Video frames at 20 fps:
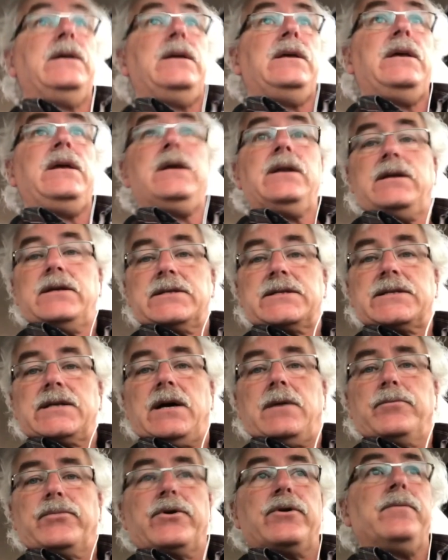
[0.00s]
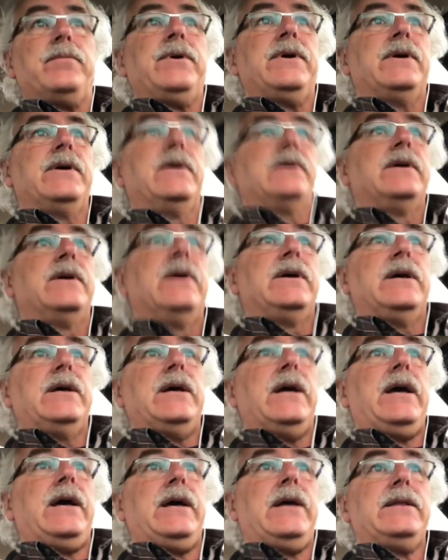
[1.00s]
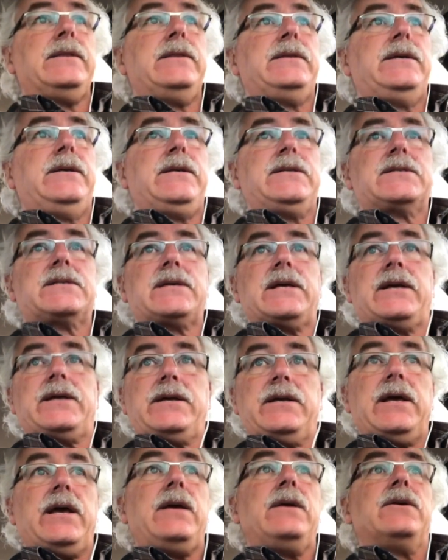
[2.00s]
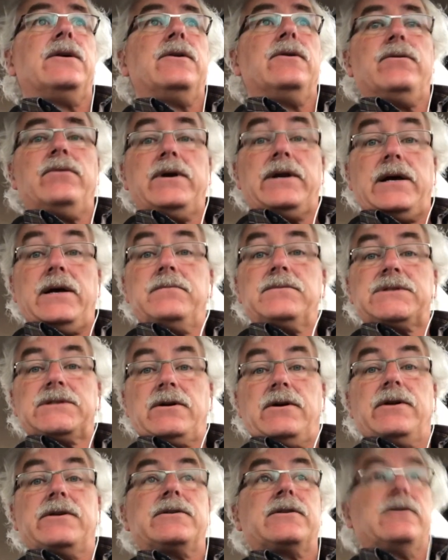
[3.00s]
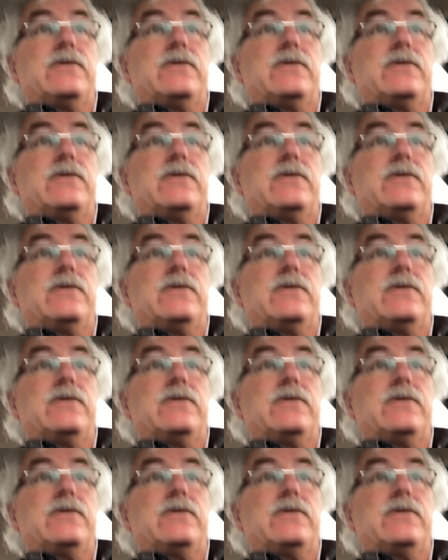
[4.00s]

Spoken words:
in a suburb, and he's saying, hey, you know what, I'm starting to